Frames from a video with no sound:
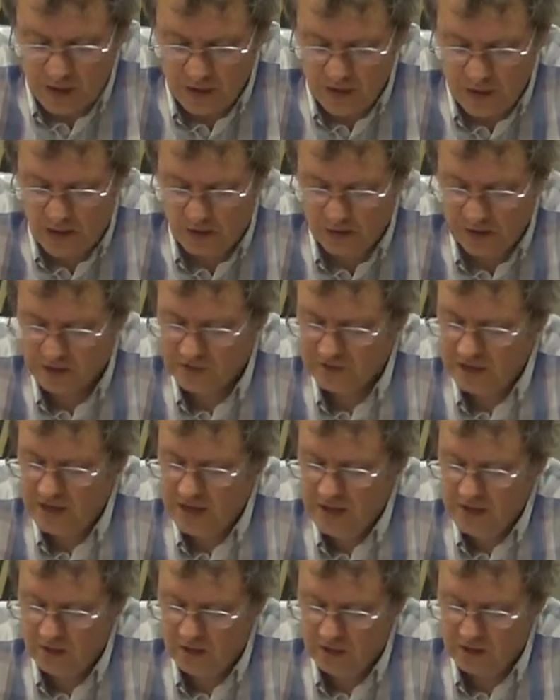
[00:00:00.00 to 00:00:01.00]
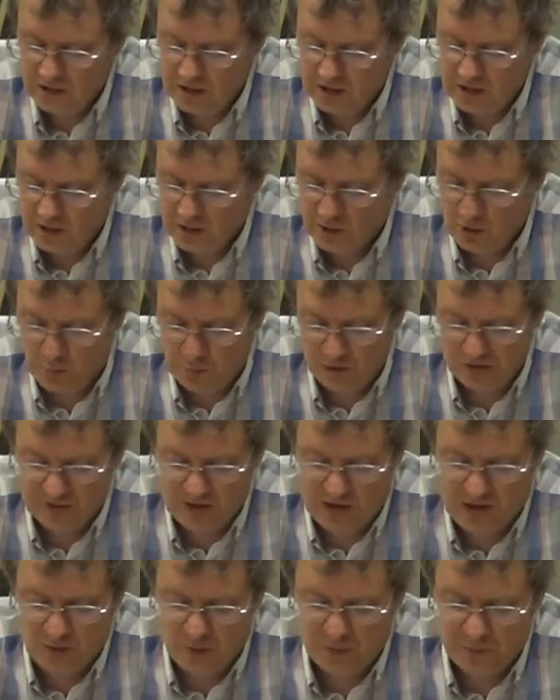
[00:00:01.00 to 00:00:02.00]
Now, it's saying that economics
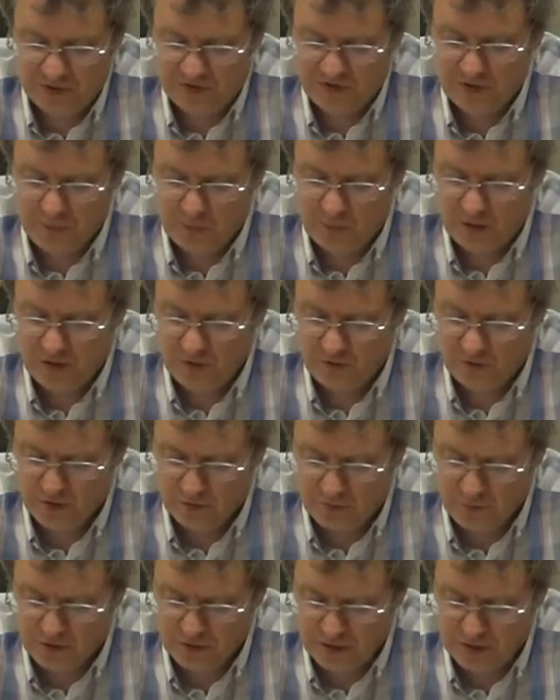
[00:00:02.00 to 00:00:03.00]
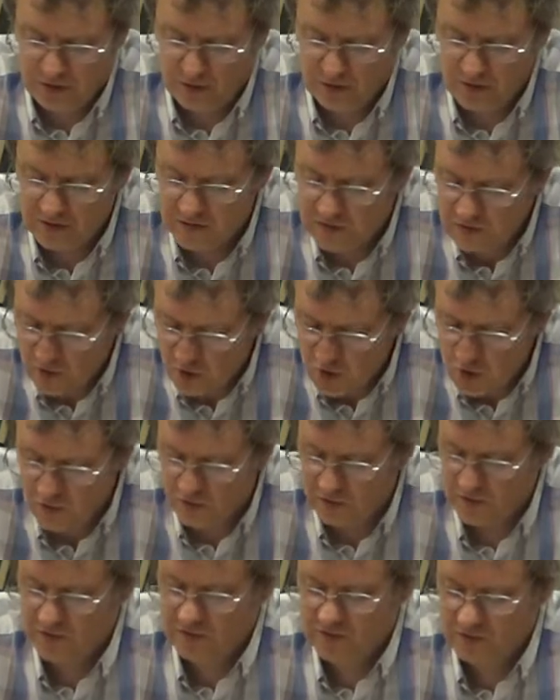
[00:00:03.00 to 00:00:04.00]
cannot be separated from the political and
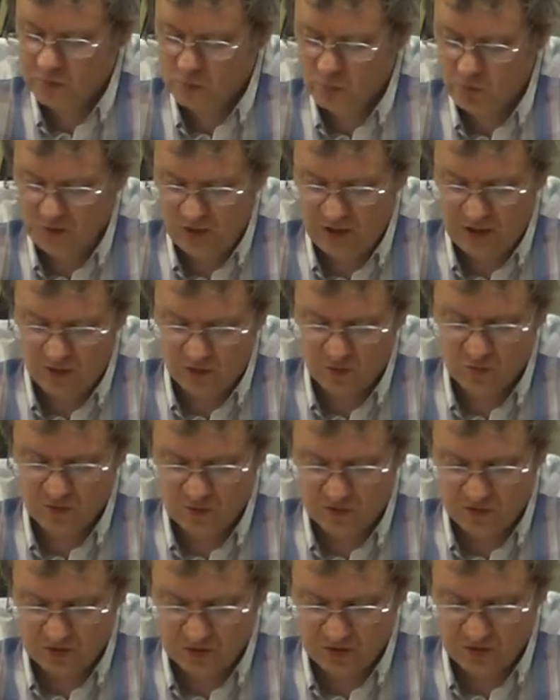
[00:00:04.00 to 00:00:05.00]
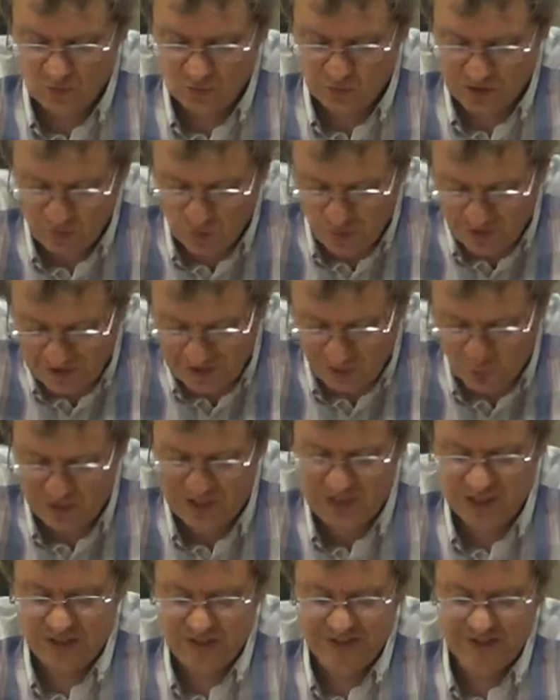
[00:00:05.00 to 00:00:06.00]
social system within
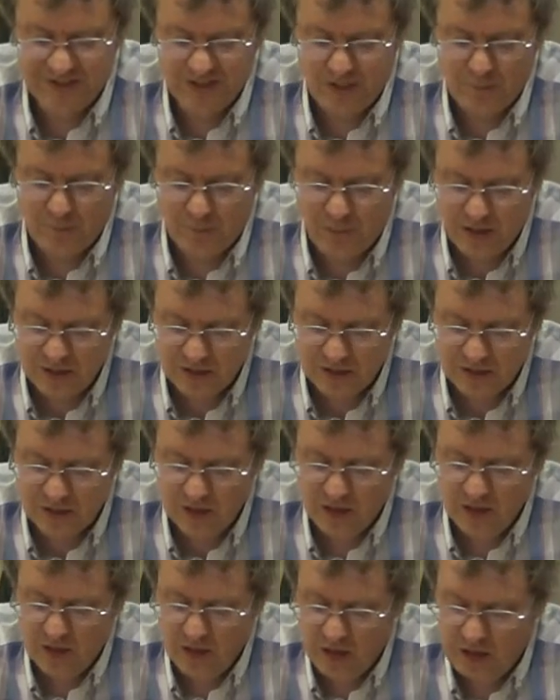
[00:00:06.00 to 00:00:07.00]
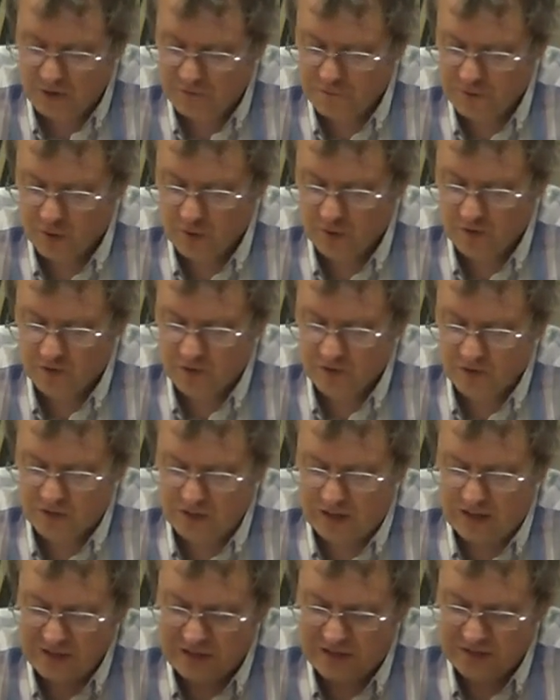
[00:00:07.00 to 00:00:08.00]
which it is embedded. It focuses
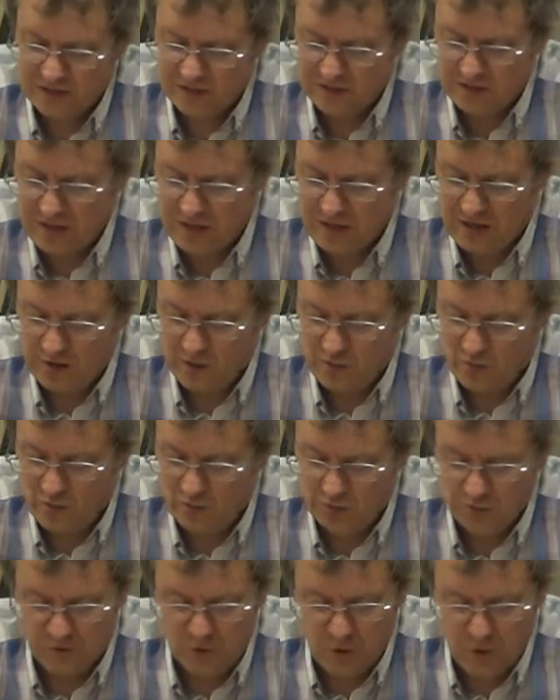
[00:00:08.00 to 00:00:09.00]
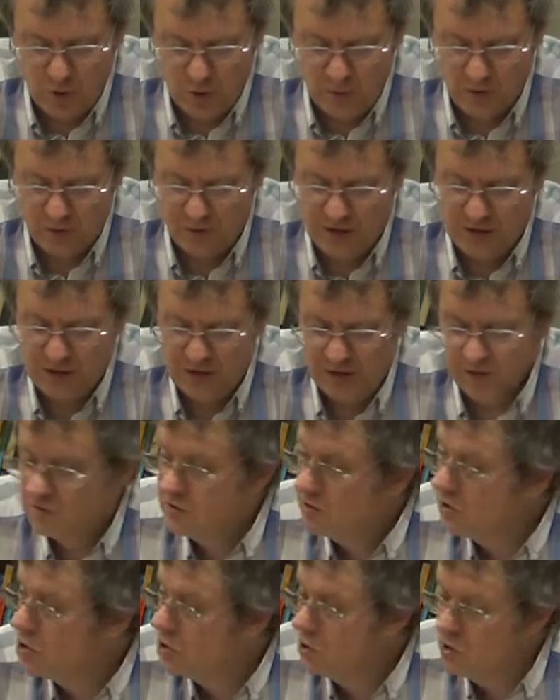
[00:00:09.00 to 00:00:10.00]
on understanding the role of human-made
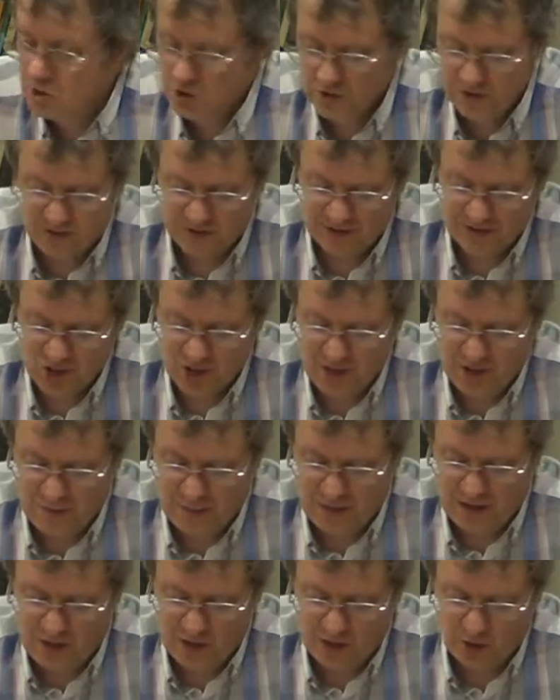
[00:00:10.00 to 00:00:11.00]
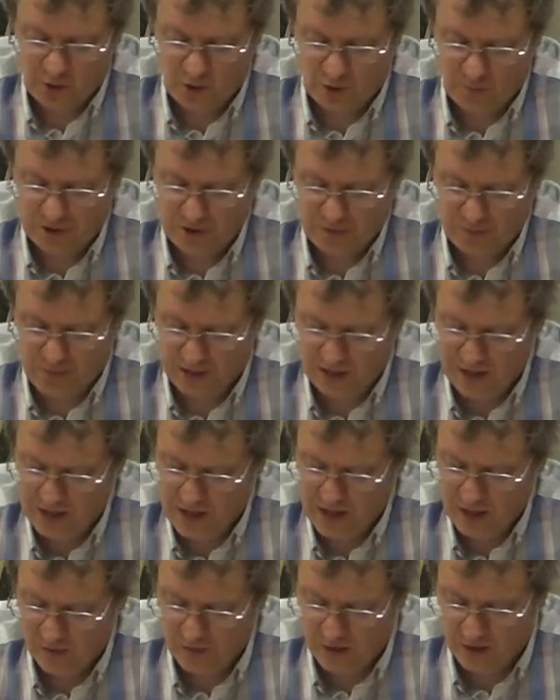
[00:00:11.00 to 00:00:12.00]
institutions in shaping economic
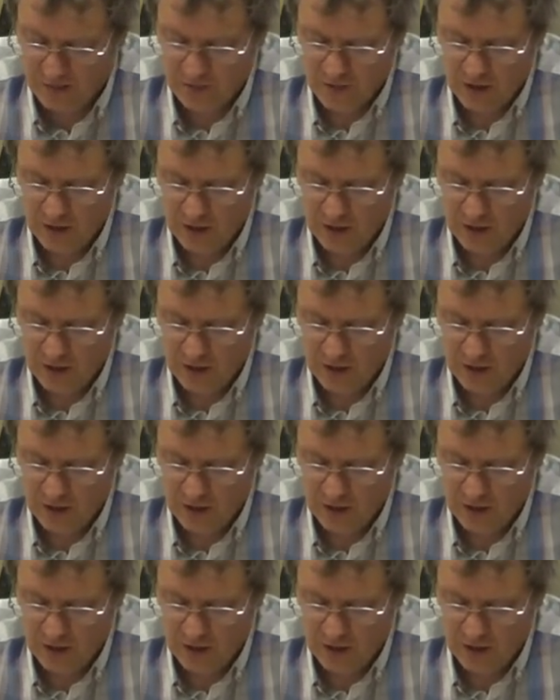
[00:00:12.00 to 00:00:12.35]
behaviour.